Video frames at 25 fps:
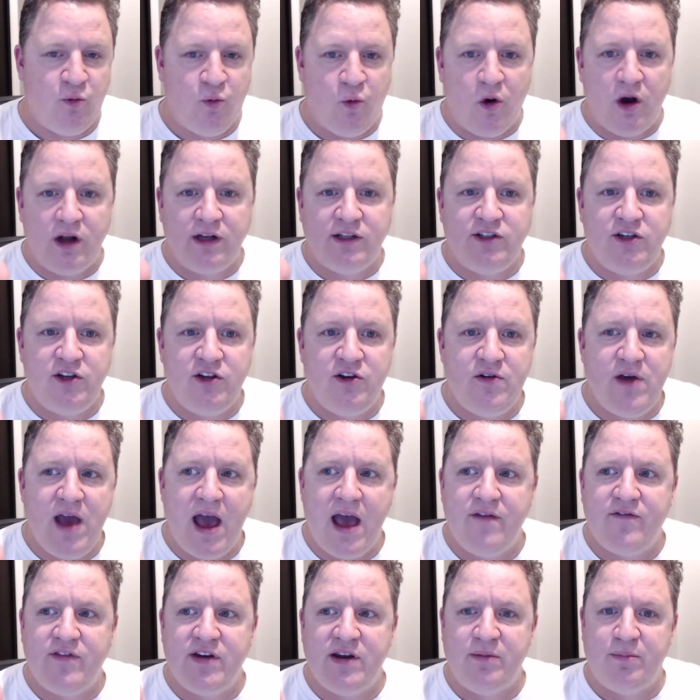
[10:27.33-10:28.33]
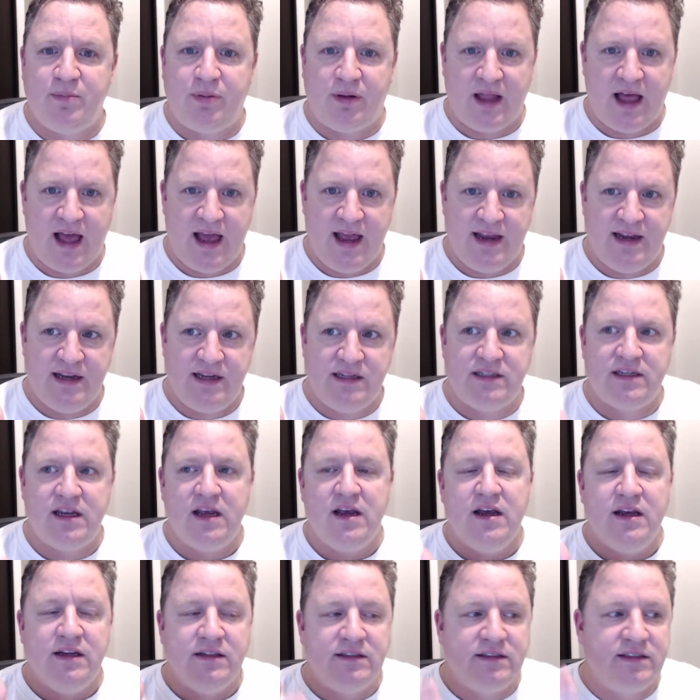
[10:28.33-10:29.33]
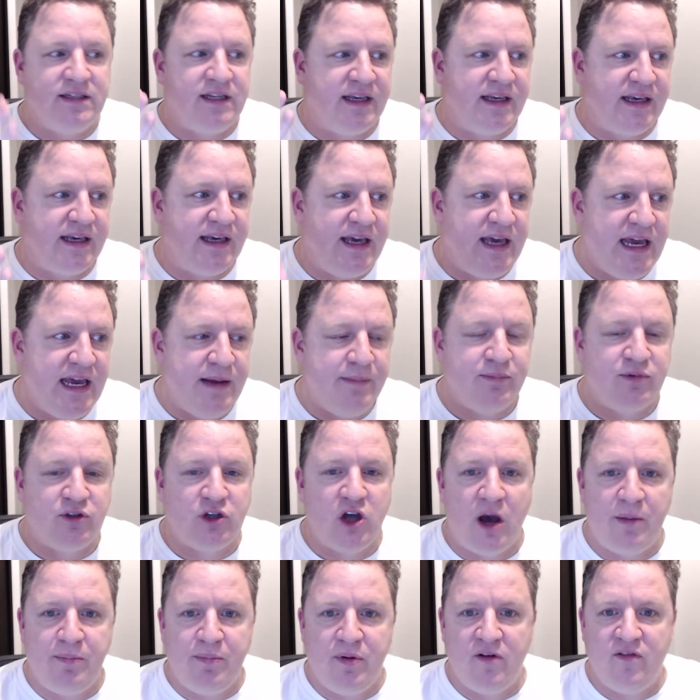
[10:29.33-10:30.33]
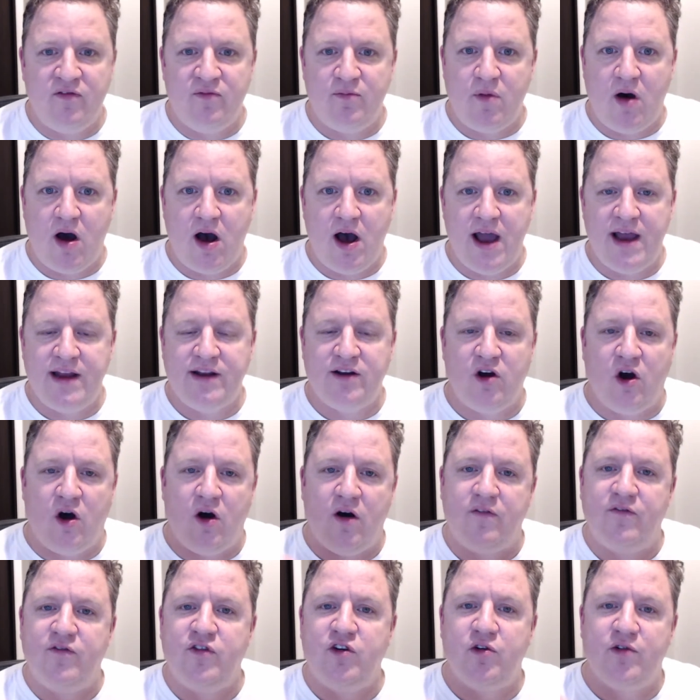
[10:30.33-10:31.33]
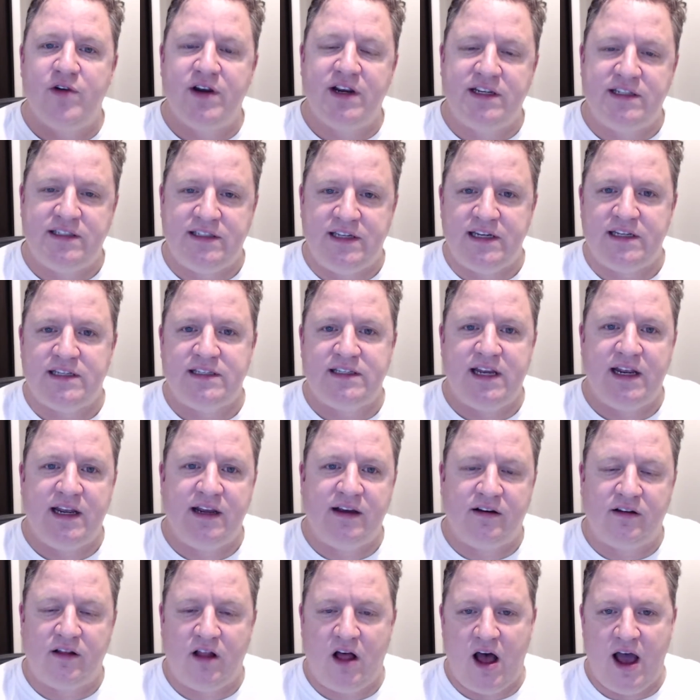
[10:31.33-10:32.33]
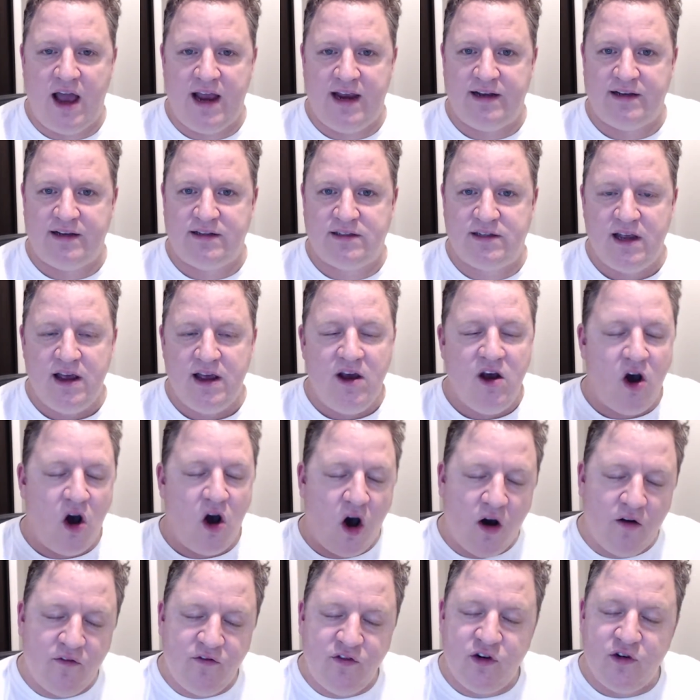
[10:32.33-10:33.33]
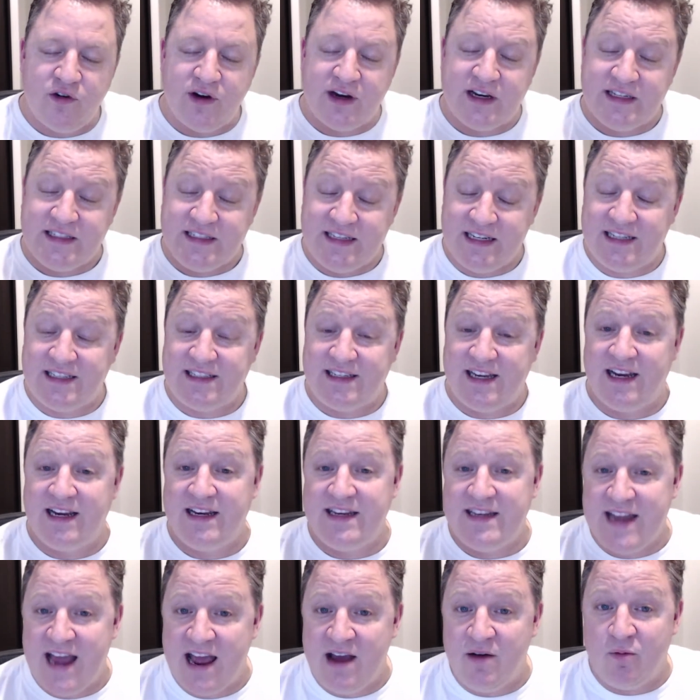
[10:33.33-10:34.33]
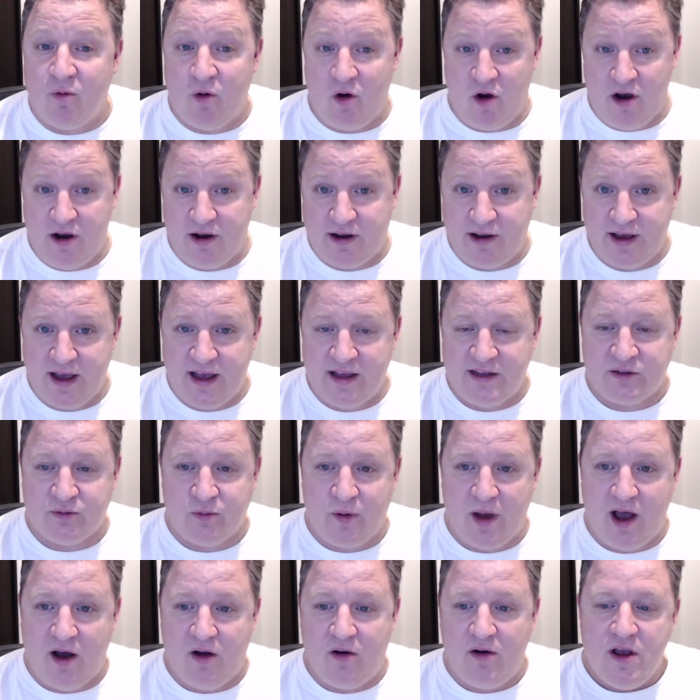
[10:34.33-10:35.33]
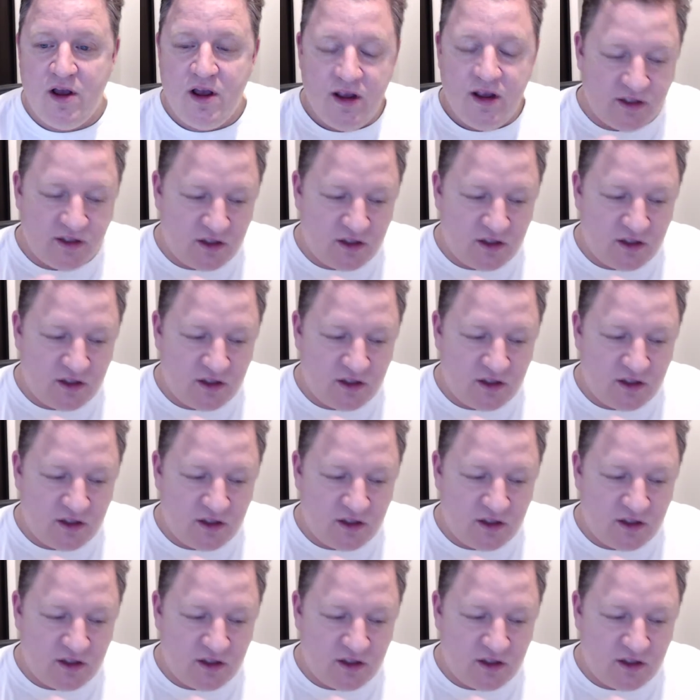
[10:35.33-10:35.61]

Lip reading: What do you have in place to keep top of mind of your existing clients, of your existing network as well?